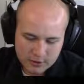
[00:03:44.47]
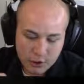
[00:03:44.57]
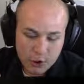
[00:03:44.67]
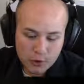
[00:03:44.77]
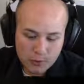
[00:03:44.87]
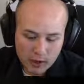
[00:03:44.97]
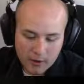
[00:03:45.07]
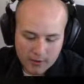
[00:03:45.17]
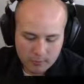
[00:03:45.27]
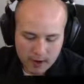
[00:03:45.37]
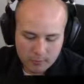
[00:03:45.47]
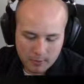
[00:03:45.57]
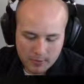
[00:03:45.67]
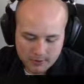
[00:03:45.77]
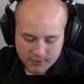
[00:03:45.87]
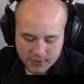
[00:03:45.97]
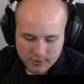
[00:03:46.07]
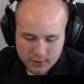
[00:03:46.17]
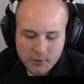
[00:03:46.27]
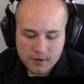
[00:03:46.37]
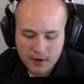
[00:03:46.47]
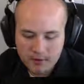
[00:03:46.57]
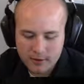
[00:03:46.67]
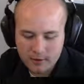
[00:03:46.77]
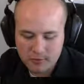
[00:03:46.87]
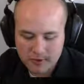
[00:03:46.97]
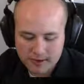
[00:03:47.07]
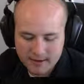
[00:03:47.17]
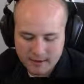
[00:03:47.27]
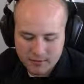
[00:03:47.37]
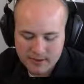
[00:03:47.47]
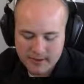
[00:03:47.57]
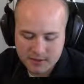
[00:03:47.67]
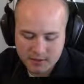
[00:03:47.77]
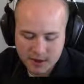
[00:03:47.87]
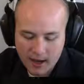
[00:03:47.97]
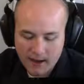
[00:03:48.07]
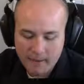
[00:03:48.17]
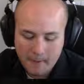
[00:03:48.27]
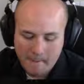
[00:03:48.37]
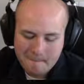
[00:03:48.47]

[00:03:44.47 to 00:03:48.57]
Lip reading: 2 are in the right row, so there's 2 that are either 3, 6, or 9.